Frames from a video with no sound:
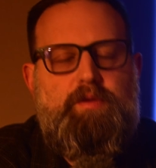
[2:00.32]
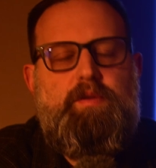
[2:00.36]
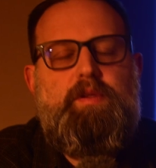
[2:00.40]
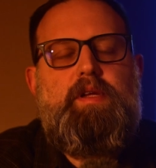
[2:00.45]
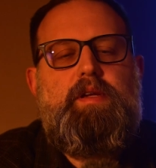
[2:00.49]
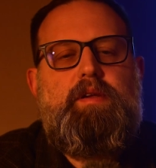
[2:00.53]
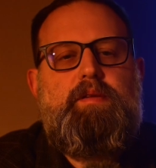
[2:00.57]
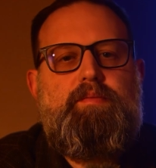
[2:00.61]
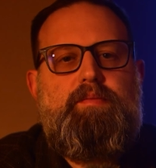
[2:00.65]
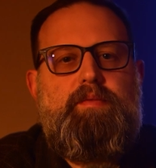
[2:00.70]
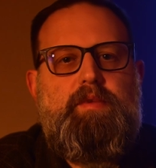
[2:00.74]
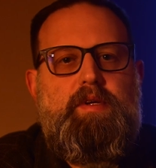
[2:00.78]

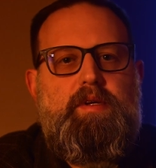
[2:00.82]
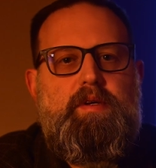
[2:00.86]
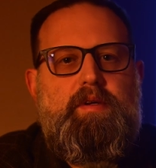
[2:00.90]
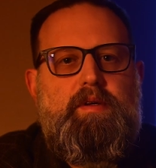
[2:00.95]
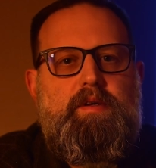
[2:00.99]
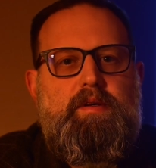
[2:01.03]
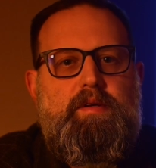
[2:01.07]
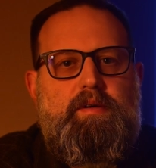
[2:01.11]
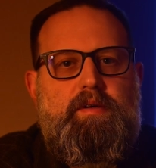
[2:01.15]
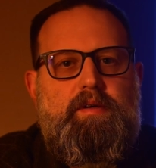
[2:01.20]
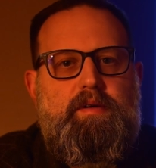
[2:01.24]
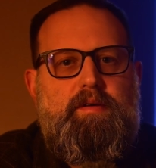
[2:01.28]
that
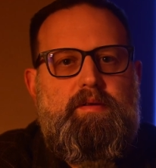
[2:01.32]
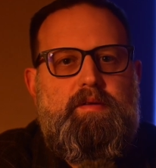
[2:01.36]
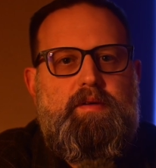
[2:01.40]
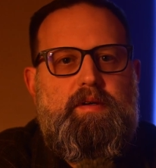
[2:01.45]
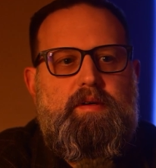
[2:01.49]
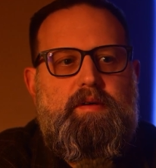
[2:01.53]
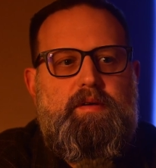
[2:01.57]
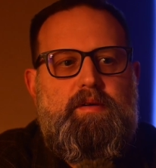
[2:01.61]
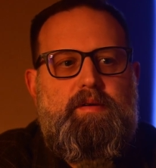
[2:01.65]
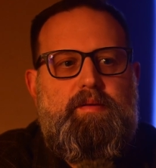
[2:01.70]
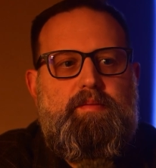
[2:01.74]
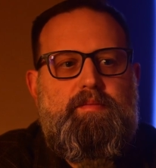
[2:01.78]

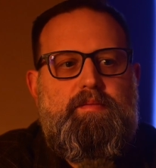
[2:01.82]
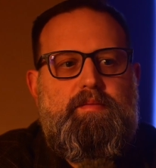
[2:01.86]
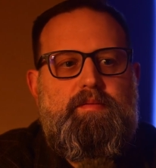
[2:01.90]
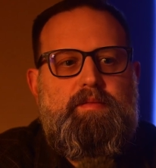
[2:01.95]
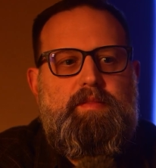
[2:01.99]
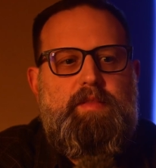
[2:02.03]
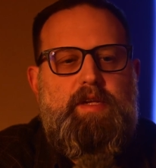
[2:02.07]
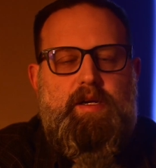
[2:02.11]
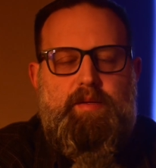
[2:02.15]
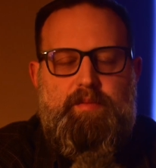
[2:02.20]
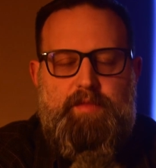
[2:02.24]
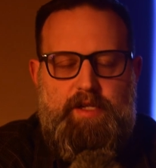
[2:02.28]

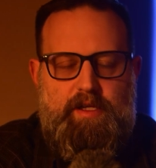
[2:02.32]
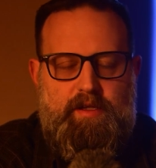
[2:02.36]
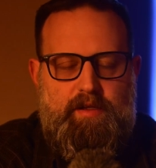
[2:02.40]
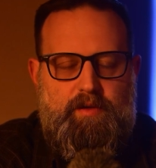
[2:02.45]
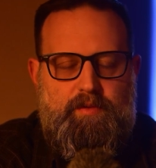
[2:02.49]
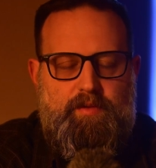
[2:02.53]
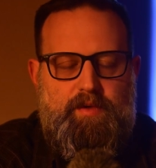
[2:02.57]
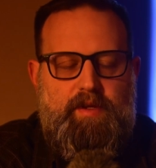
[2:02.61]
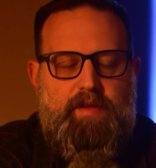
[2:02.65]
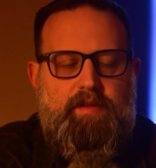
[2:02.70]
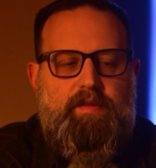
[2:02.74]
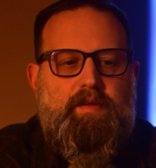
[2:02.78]
I'm
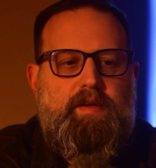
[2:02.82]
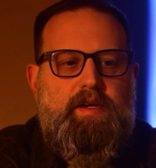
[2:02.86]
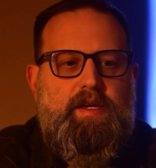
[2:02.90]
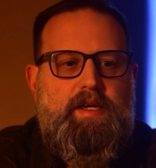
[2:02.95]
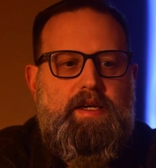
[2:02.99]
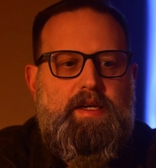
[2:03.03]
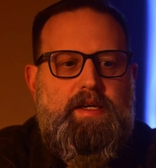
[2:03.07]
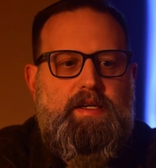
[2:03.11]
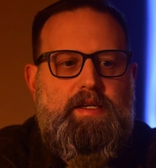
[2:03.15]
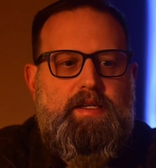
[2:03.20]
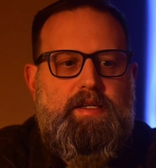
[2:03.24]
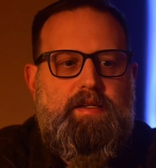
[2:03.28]
dealing with,
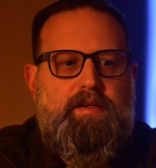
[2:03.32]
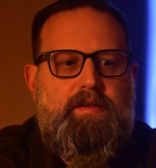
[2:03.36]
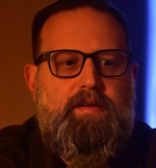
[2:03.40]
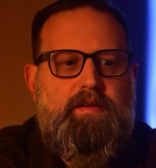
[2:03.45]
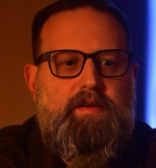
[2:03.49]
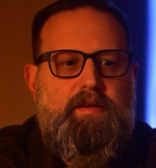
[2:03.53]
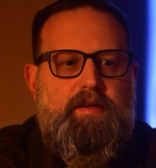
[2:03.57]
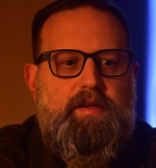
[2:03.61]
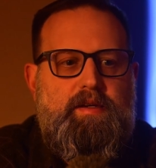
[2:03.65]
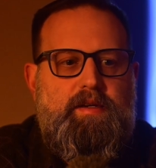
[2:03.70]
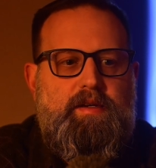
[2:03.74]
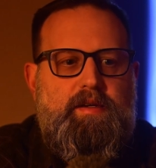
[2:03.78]
and
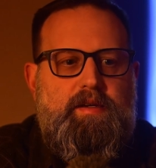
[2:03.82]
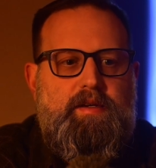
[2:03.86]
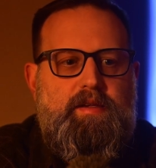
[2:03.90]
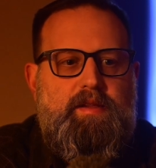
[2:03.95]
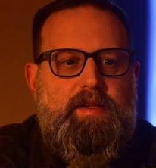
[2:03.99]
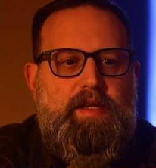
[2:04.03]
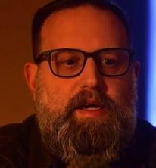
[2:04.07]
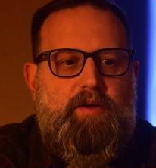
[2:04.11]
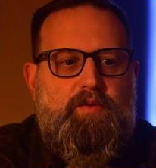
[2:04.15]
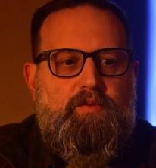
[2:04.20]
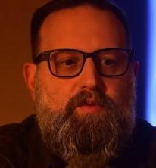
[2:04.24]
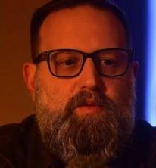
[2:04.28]

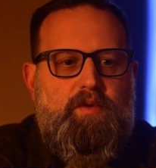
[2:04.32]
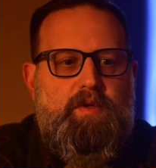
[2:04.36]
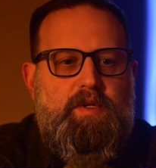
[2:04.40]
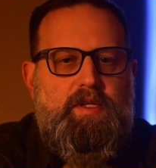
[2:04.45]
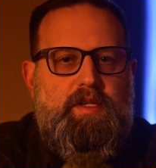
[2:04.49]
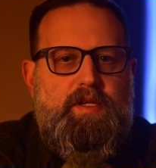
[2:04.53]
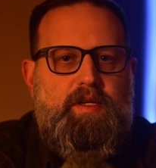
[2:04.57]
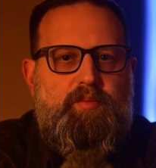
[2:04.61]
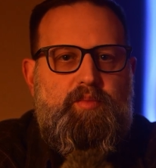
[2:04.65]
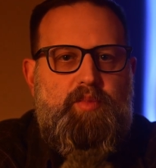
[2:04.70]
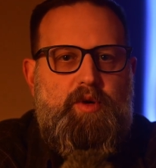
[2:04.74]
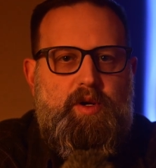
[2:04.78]
that
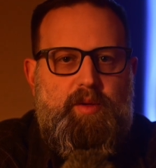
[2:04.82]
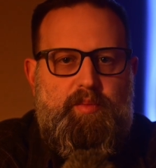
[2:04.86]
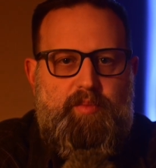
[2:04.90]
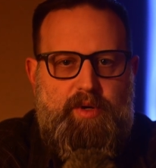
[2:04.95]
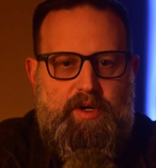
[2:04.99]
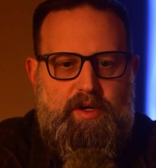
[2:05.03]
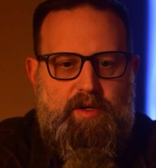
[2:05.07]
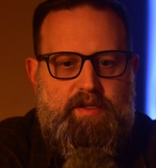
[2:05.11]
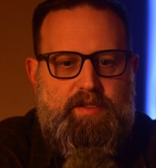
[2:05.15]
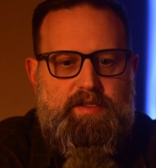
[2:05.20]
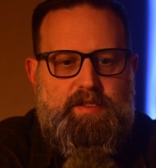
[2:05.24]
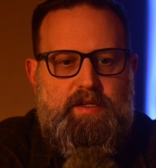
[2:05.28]
really put a
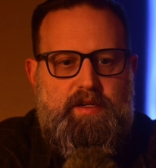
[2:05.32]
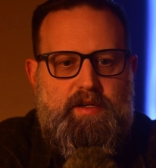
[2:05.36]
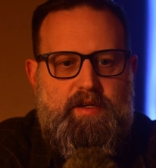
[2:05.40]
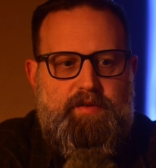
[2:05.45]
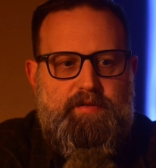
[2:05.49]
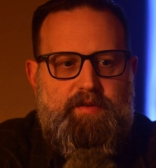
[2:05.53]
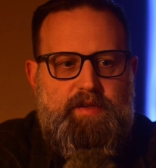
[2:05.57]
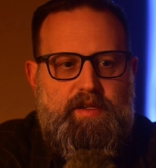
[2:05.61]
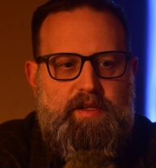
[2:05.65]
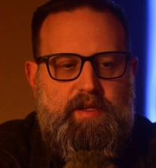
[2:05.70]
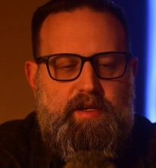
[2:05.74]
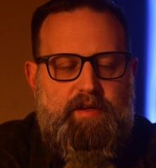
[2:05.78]
pause on
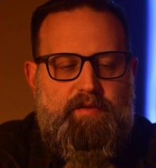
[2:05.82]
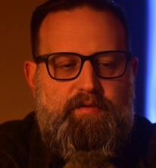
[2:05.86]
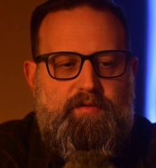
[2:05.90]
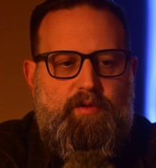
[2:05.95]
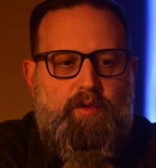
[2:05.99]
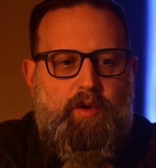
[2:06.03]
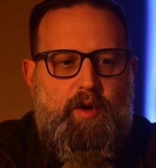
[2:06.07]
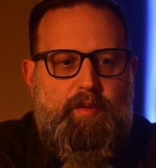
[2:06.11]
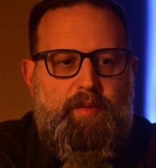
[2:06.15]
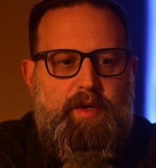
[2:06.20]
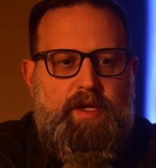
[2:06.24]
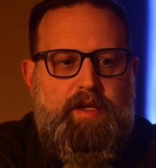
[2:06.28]
everything
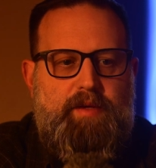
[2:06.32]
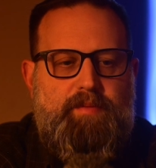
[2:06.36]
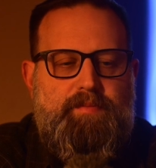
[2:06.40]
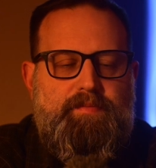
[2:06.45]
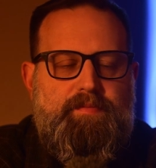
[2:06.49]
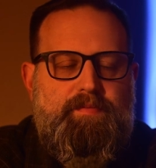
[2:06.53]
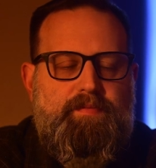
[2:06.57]
for me.